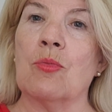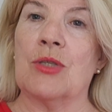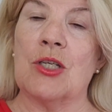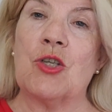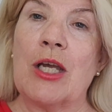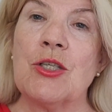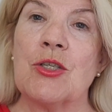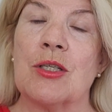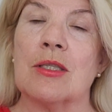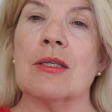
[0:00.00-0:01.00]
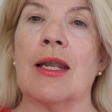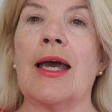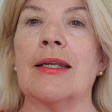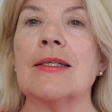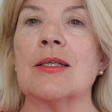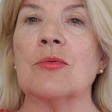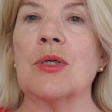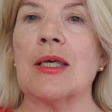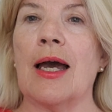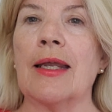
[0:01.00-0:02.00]
suggestions and how to deal
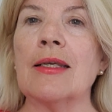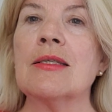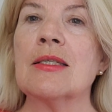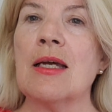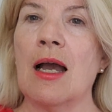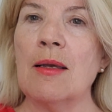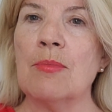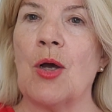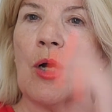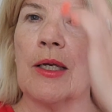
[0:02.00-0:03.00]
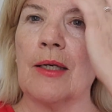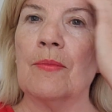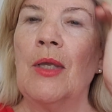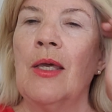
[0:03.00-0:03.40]
with that is time blocking.